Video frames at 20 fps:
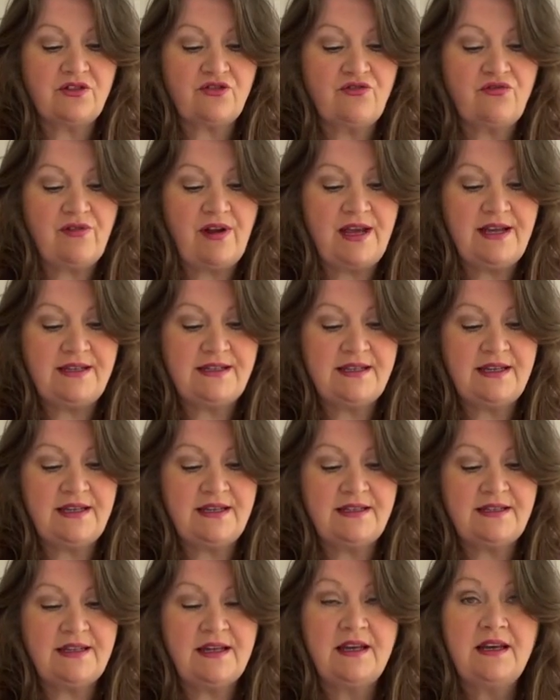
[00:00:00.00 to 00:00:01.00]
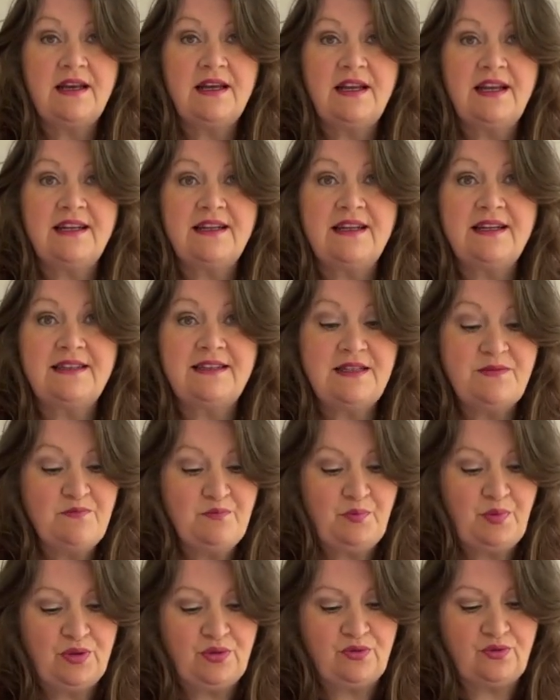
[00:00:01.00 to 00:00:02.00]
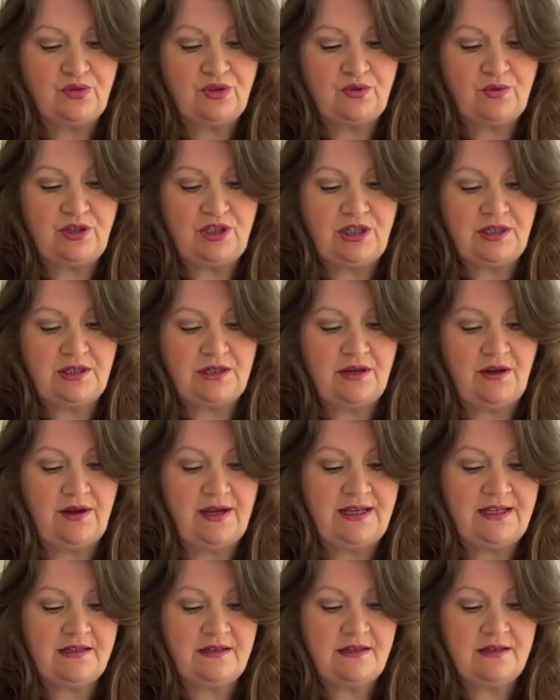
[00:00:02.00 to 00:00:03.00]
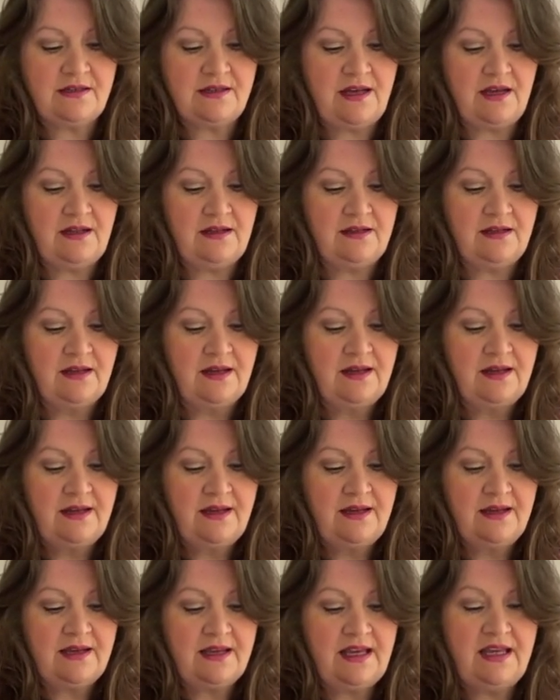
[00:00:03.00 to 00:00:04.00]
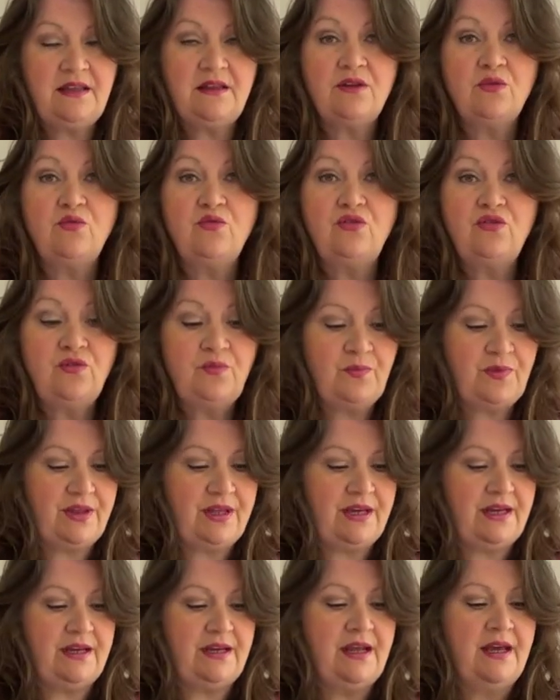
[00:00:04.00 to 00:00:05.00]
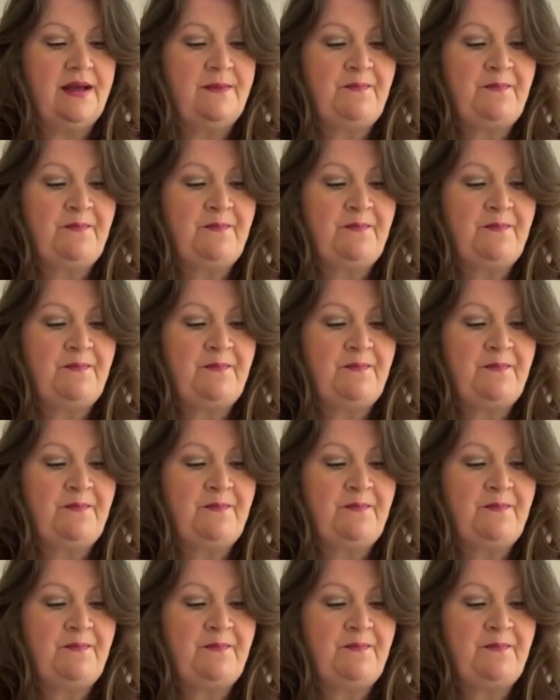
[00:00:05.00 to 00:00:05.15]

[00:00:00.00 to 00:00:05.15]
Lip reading: created little dimples, which is nice because that'll keep the warmth in.